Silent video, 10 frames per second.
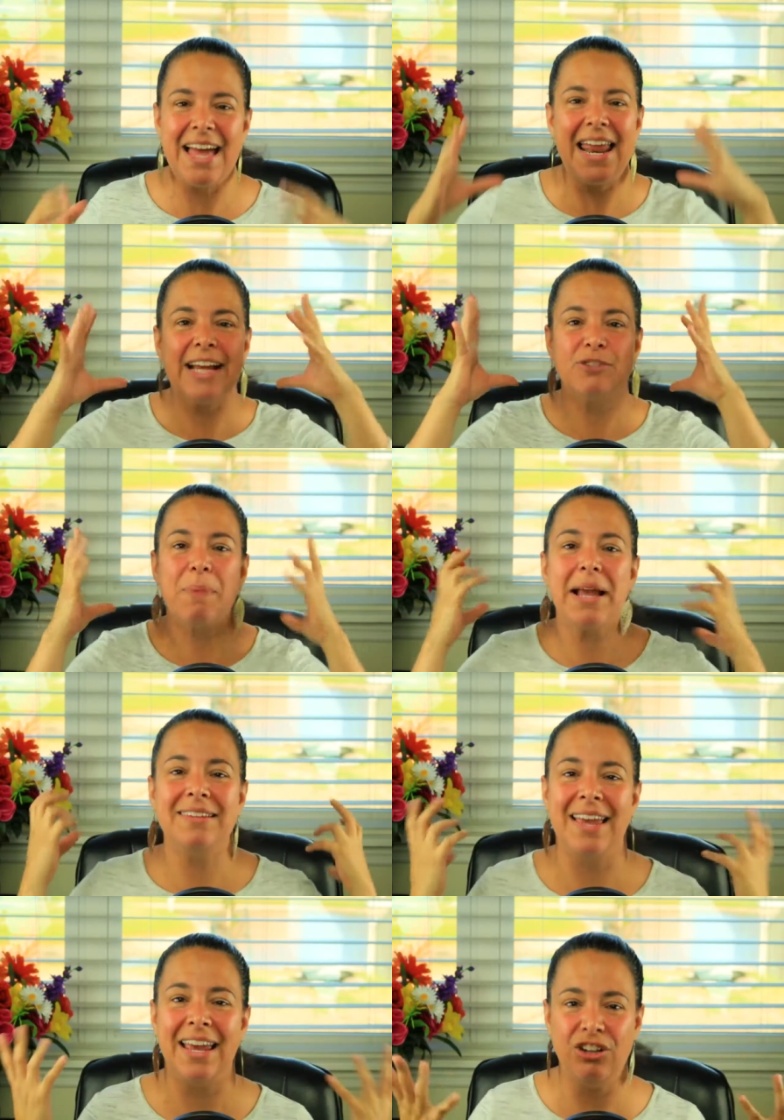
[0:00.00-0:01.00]
That
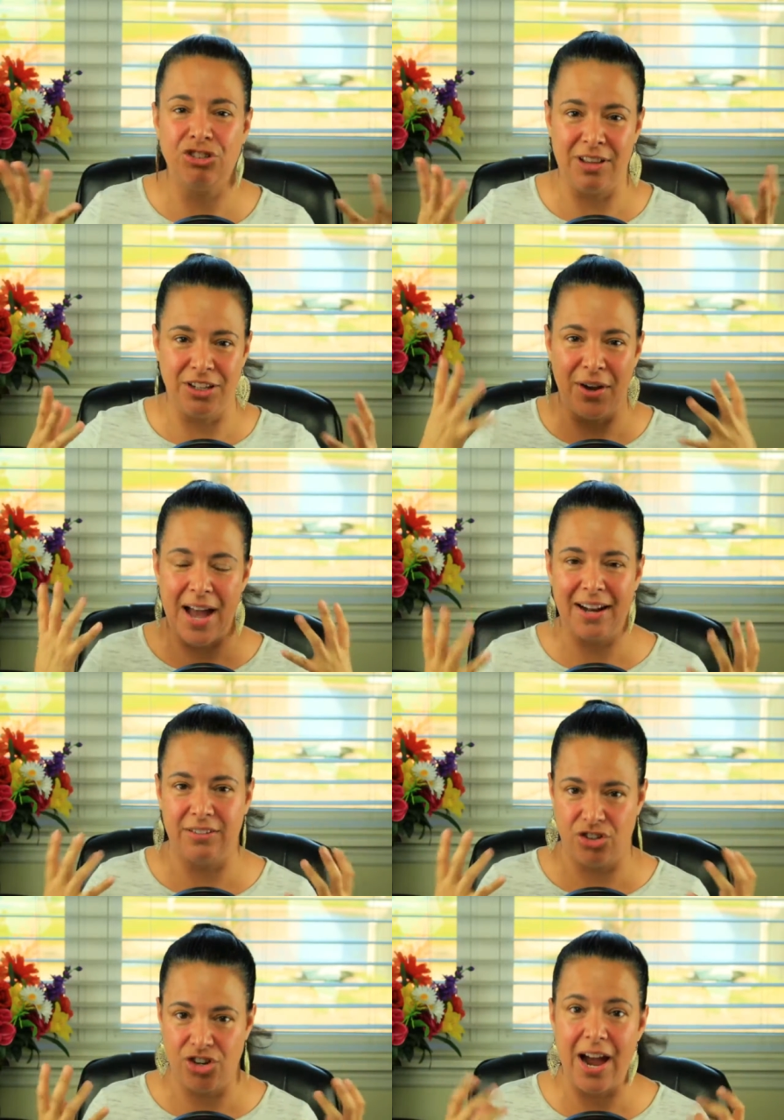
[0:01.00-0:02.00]
expectation that you had
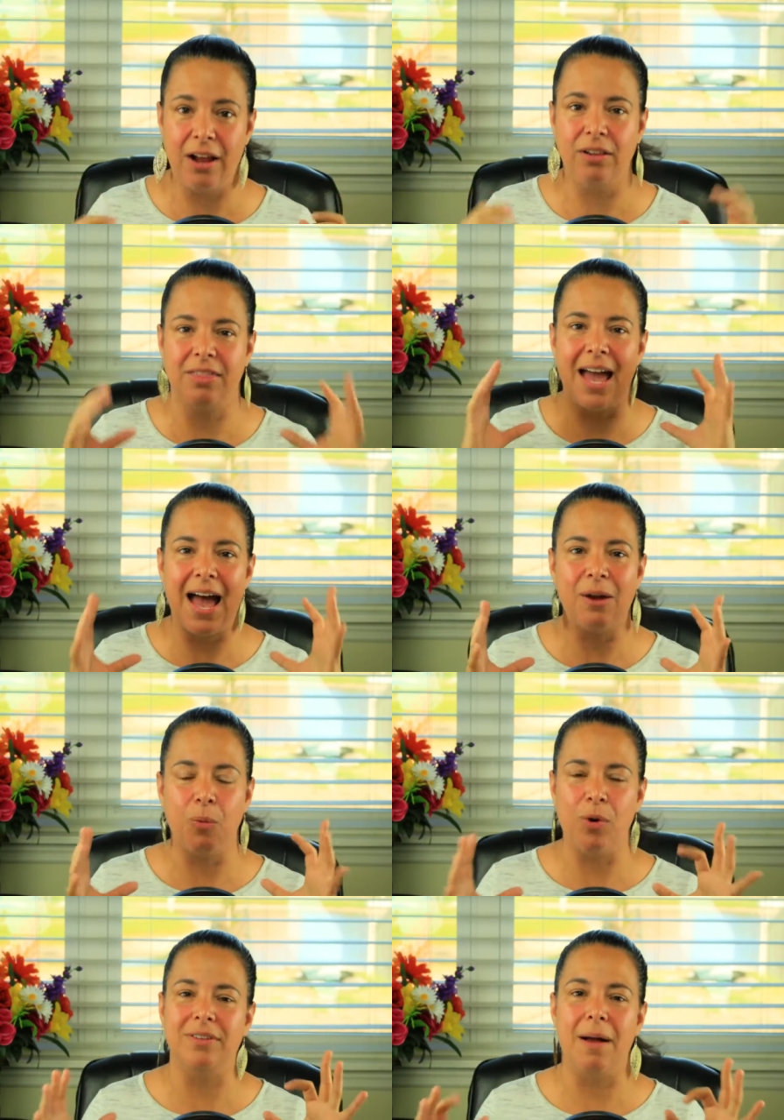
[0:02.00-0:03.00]
as a child, that
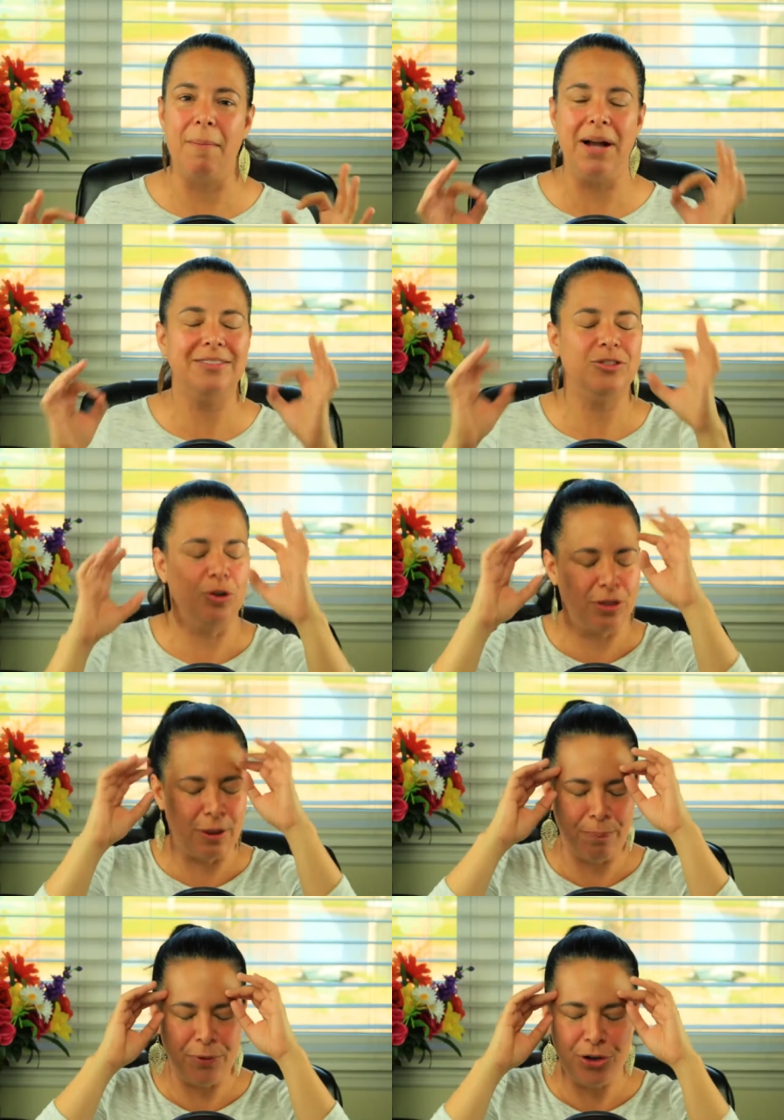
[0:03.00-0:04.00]
was amongst
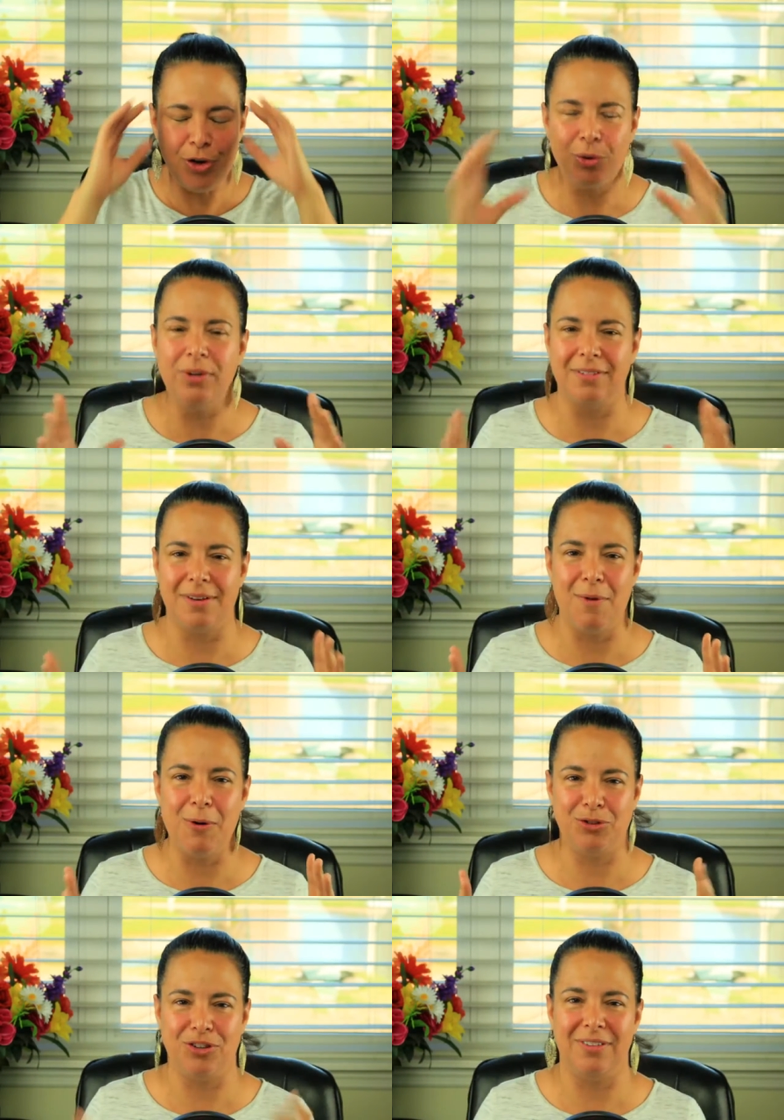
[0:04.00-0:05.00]
the purest
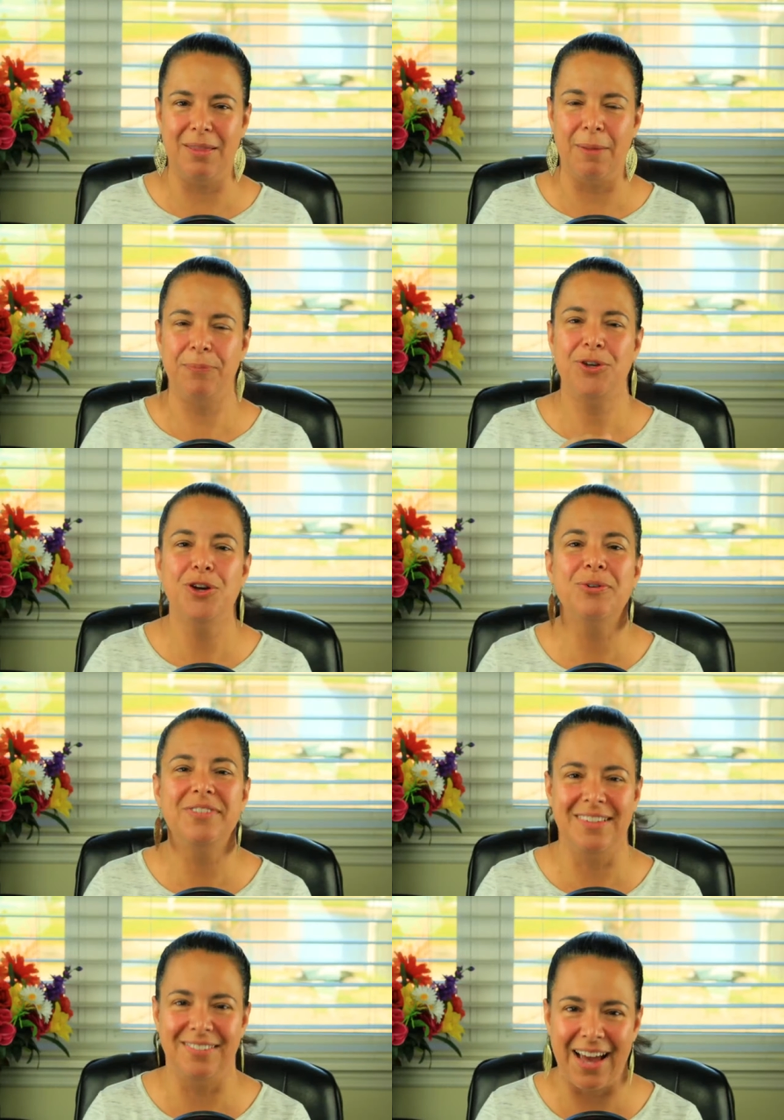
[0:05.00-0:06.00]
emotions and the
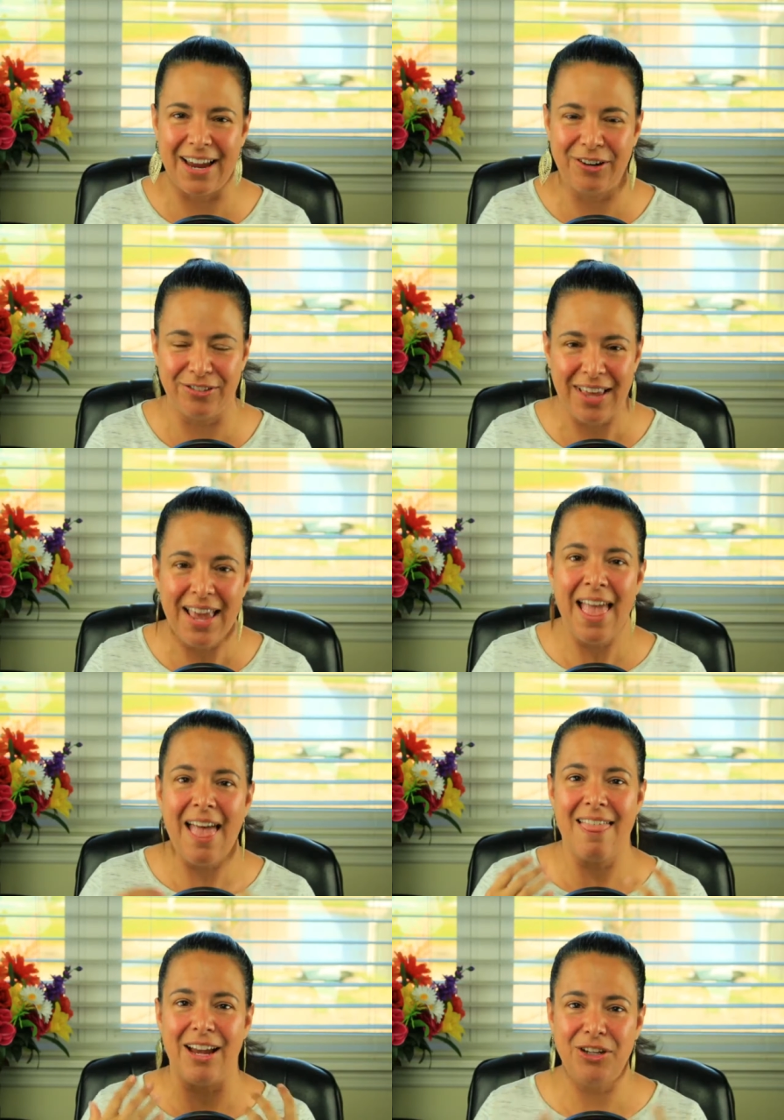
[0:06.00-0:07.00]
purest desires
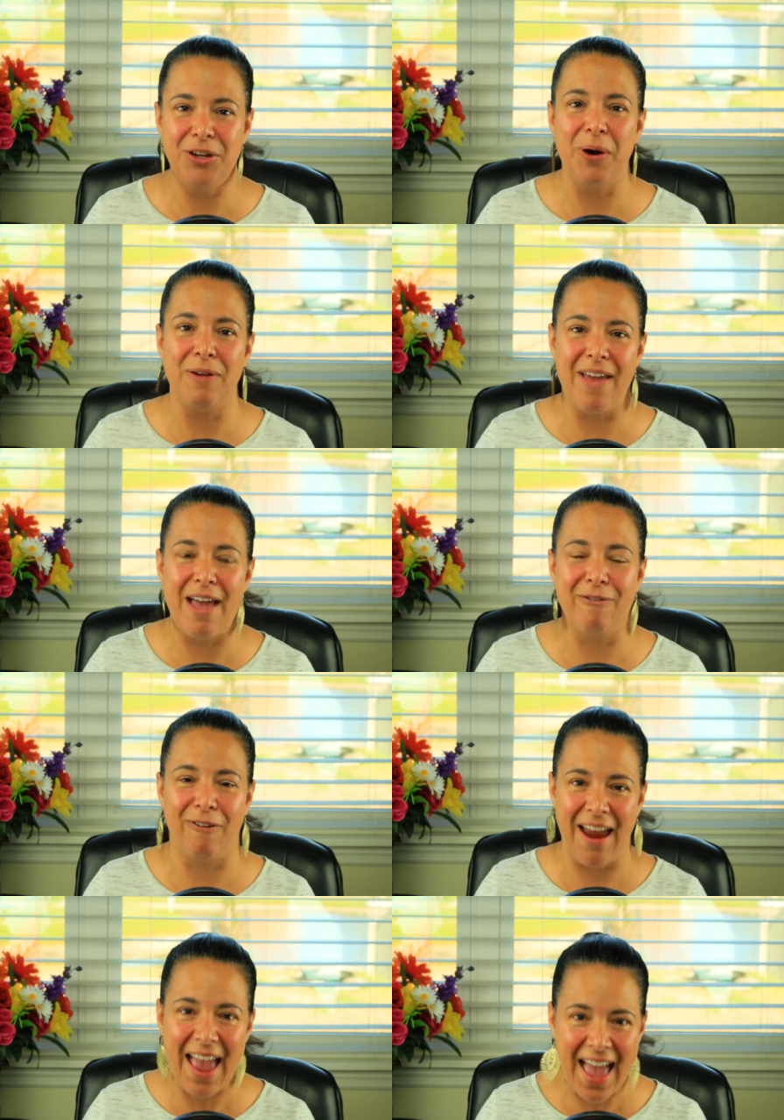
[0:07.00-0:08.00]
that you have
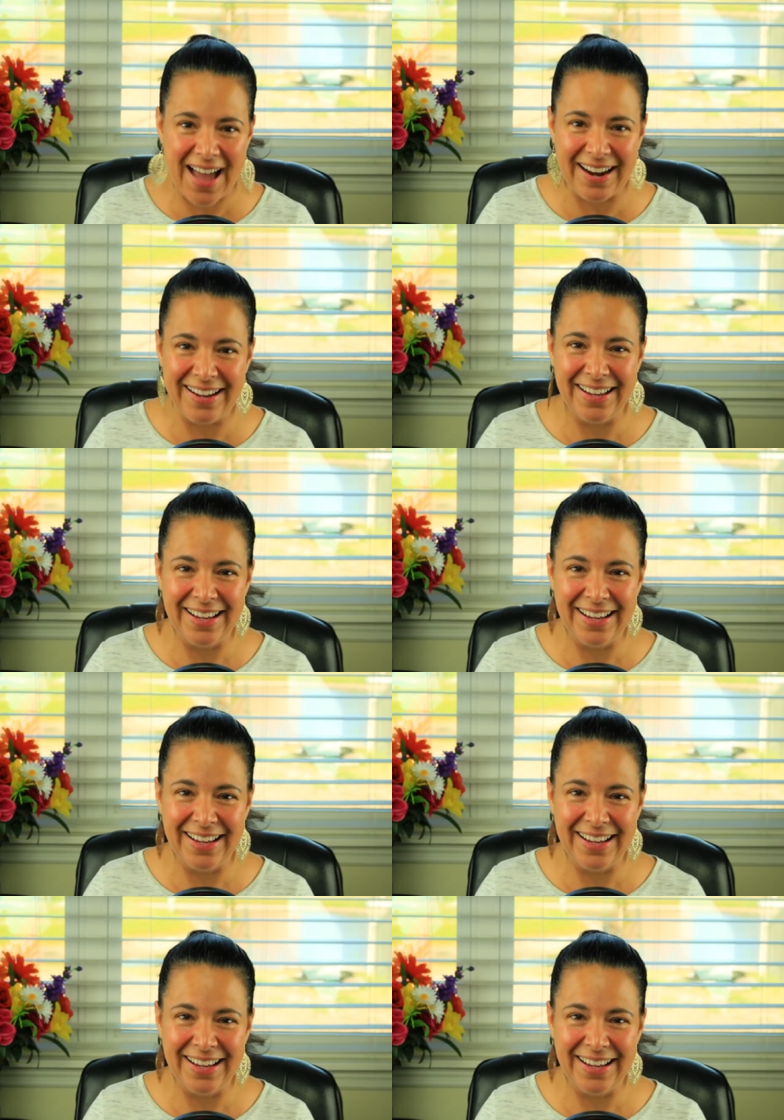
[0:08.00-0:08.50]
ever had.